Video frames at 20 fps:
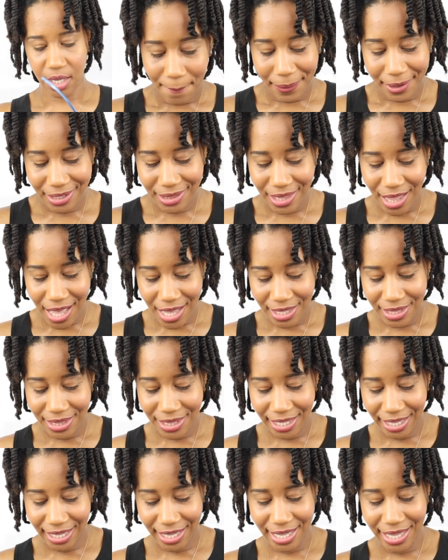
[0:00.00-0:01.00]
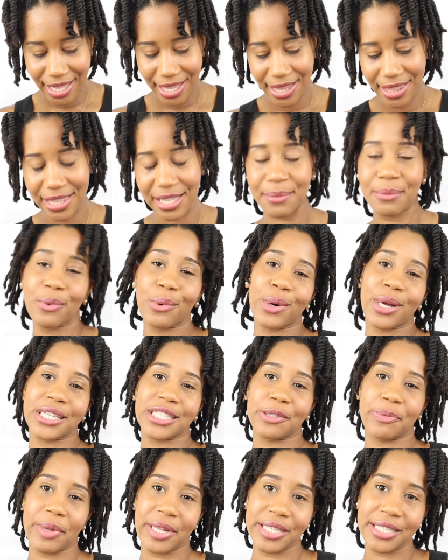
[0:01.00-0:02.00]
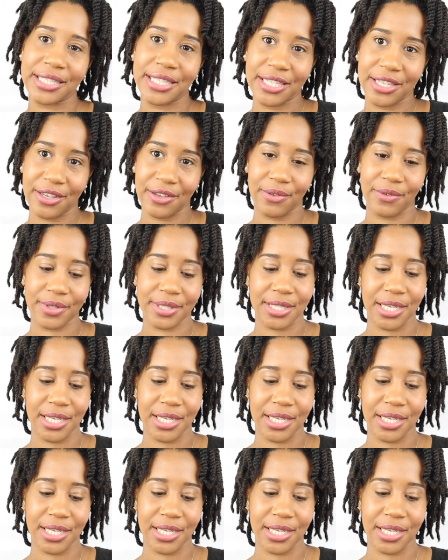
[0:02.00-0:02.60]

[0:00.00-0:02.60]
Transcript: But luckily, the more expensive